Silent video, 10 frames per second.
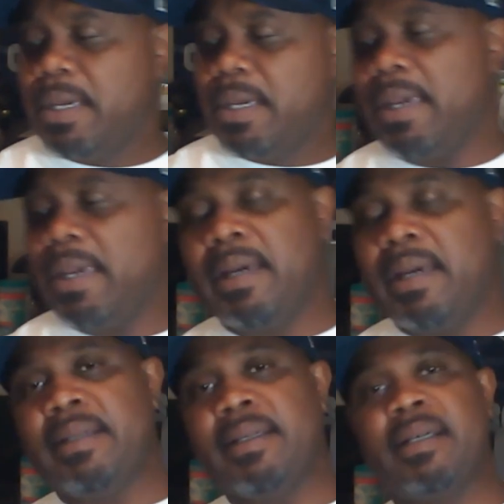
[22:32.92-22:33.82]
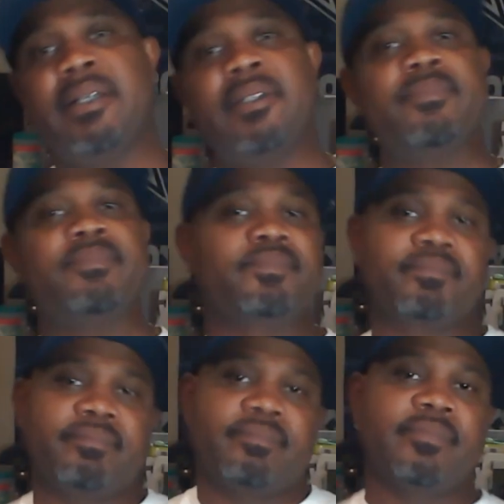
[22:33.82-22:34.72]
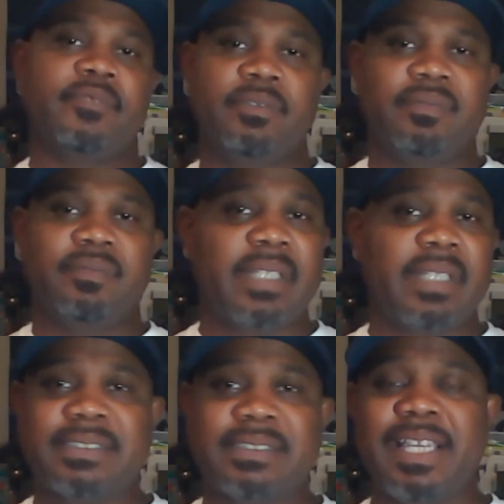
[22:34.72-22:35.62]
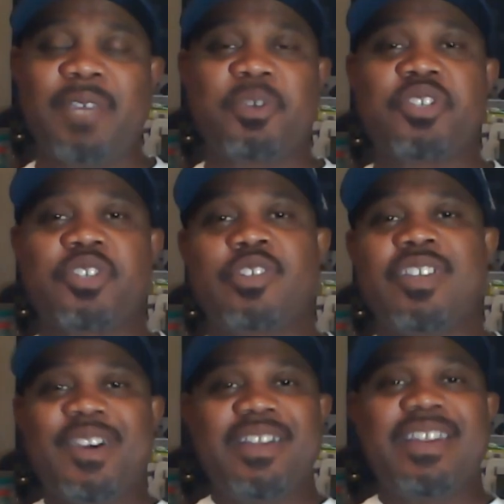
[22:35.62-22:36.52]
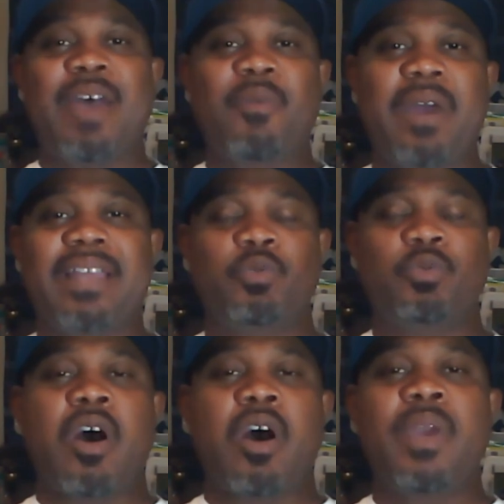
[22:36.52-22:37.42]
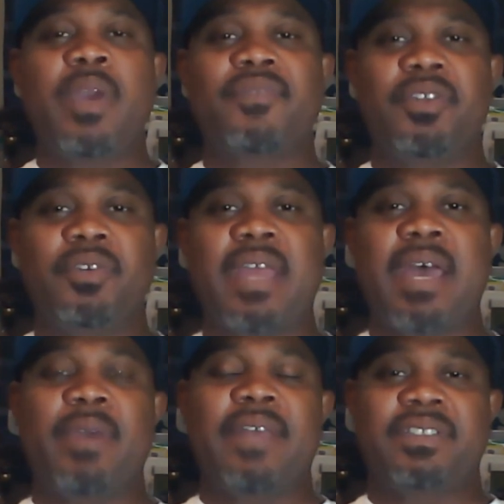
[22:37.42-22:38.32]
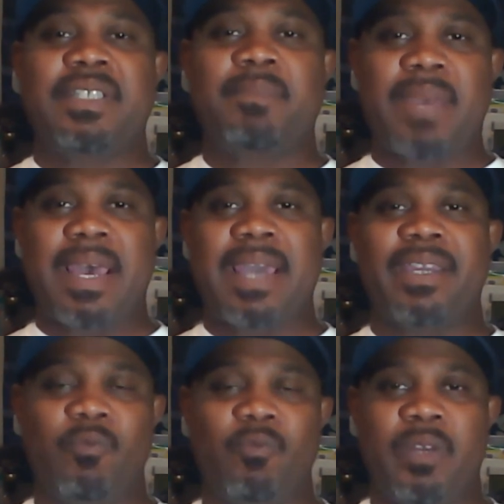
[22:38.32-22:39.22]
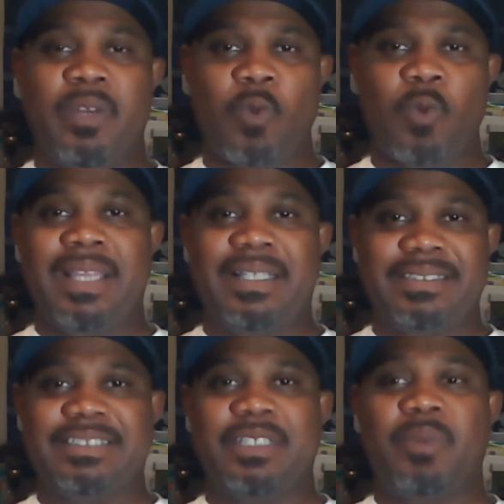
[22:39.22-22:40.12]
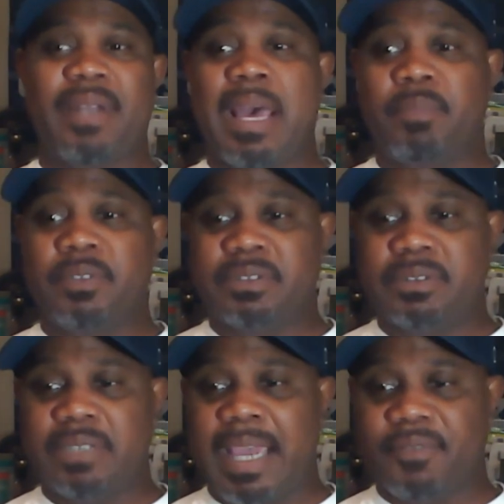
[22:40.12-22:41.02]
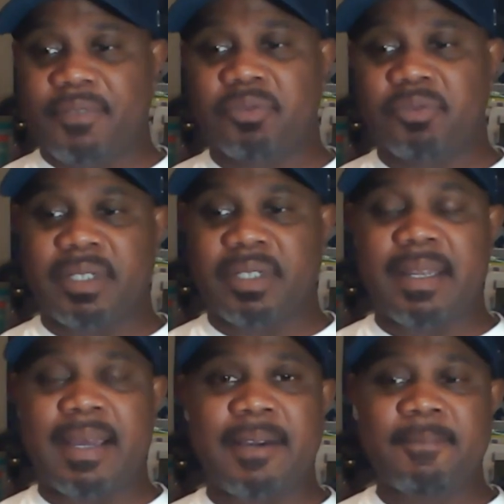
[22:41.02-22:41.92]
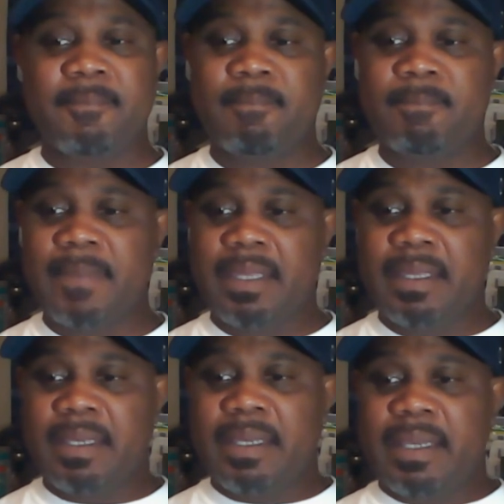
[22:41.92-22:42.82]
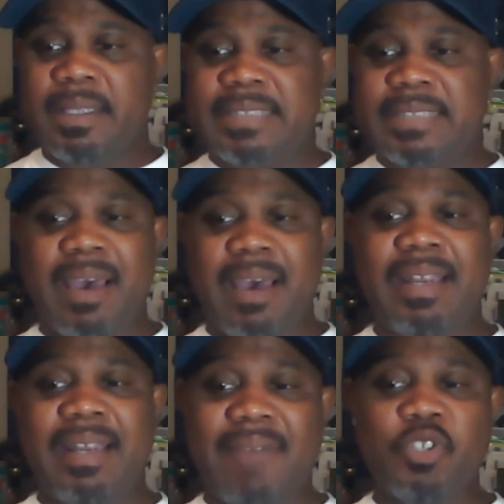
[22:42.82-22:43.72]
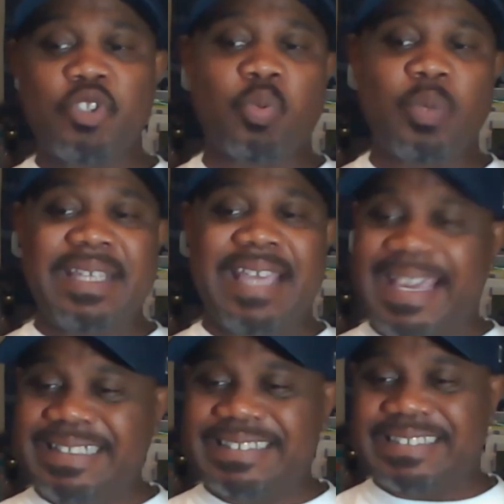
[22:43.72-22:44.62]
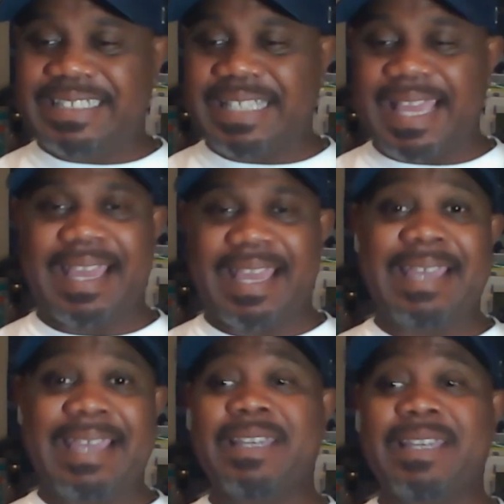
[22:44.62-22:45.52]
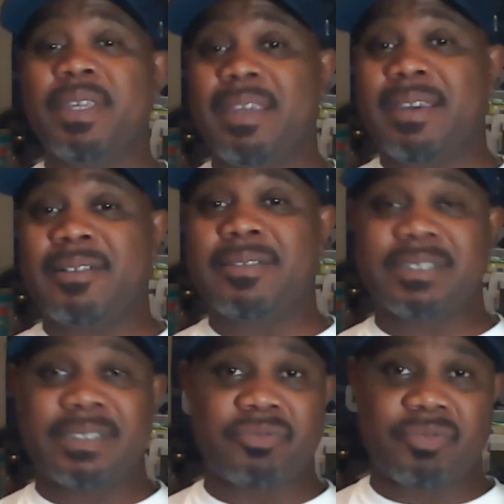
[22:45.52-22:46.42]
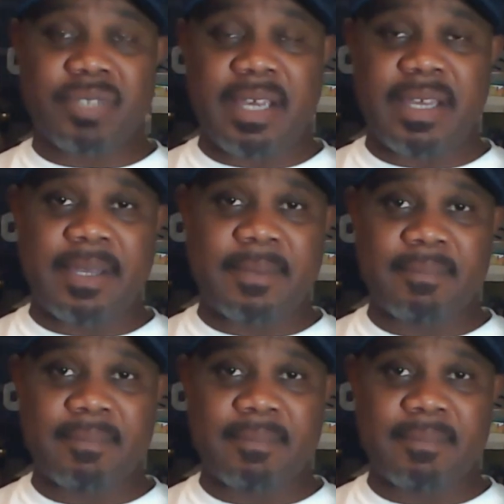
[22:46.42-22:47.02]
and like I say, all we have to do now, we have to sit back and wait and see what happens after 3 o'clock. It is now 11:28 a.m. here, Central Time.